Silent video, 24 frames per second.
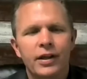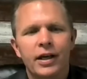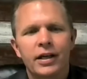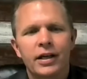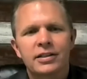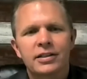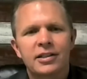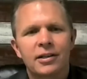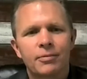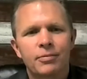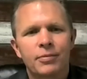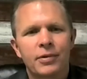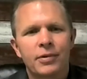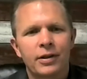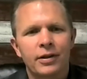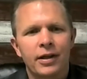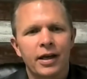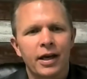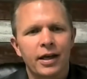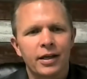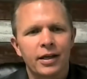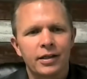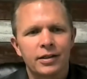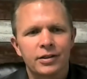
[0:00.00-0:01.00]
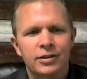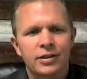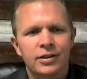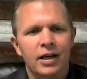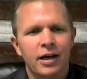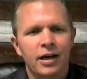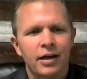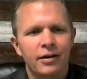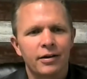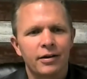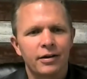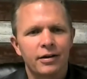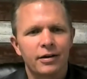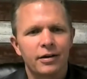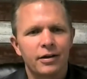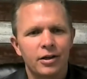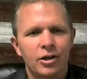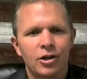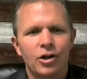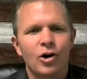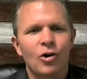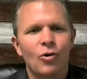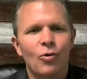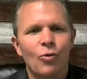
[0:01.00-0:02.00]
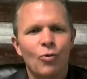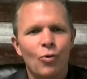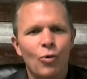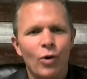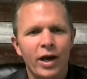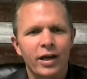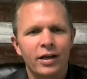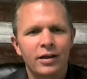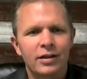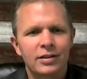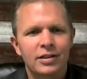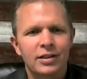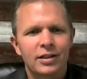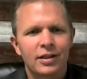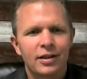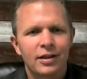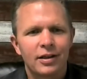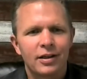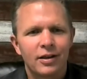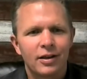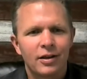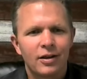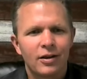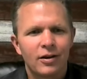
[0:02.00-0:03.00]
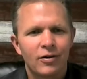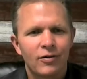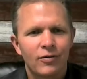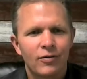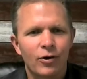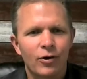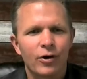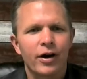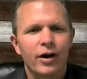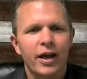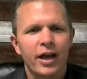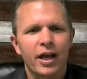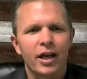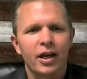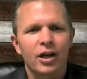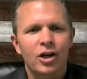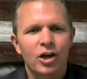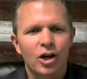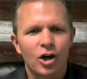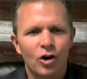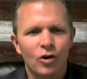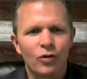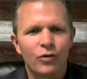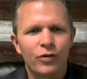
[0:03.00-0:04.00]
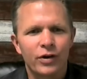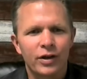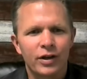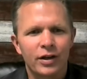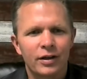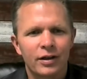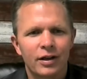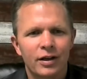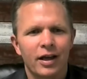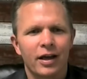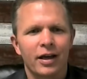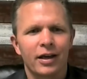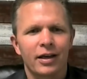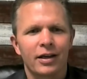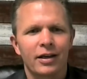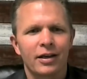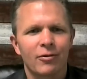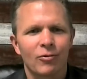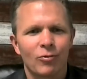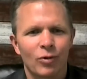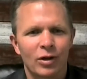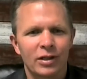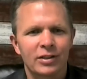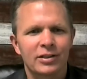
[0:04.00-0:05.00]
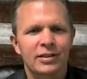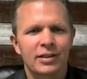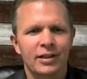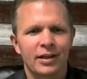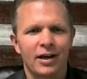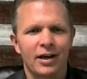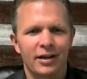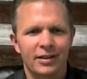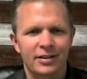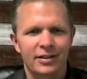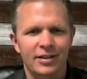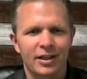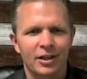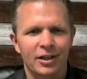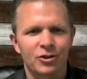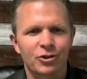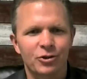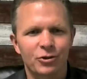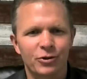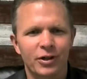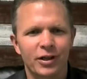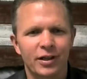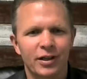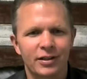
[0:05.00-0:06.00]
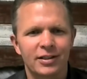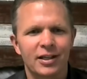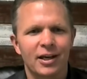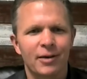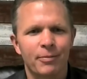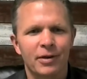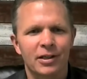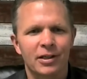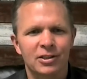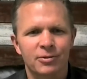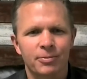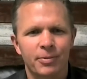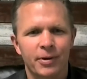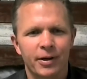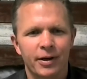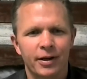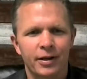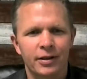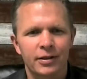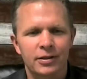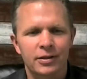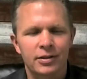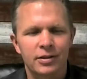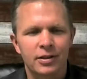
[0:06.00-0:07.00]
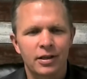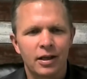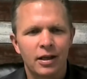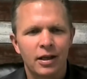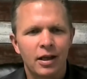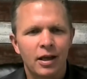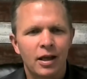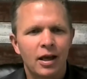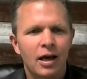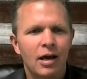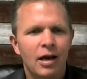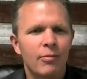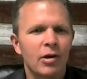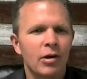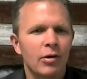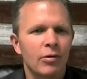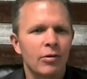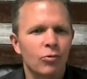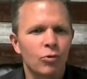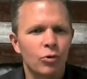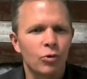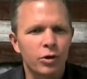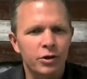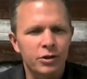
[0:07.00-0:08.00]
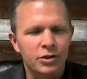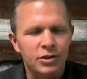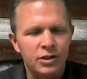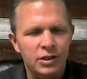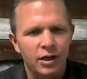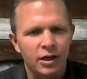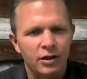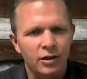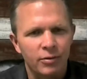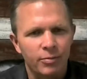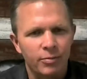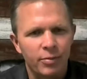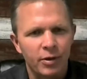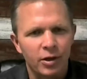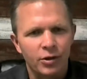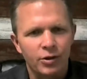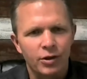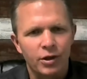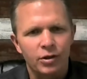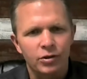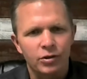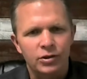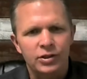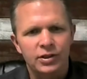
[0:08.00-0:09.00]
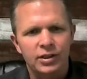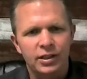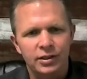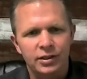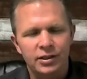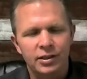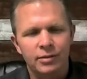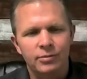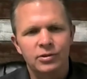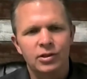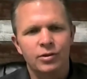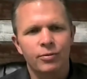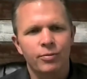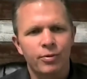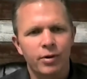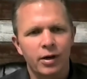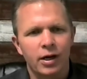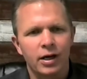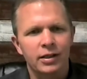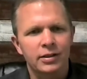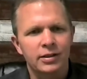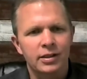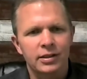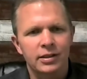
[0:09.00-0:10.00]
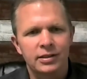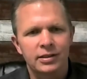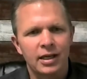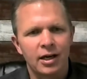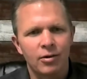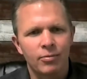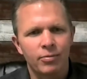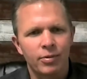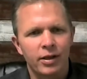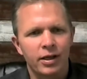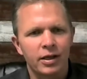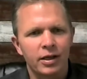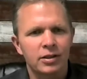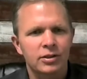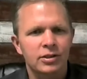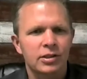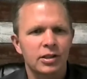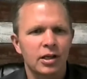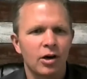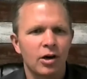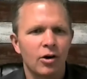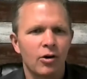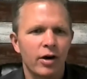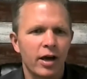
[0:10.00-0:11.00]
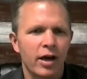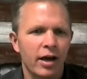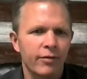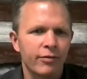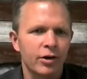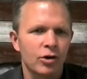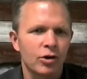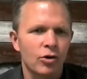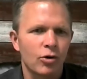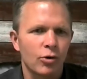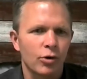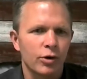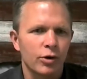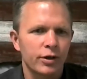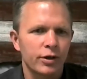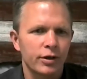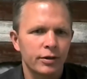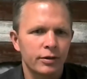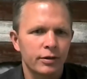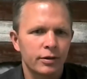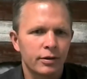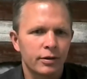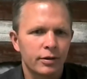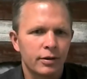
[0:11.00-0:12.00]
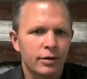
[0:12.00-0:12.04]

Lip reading: that's something that is not, you don't wait for a COVID like once in a century type experience. I mean, we're starting to build those systems and process now in place. So every quarter,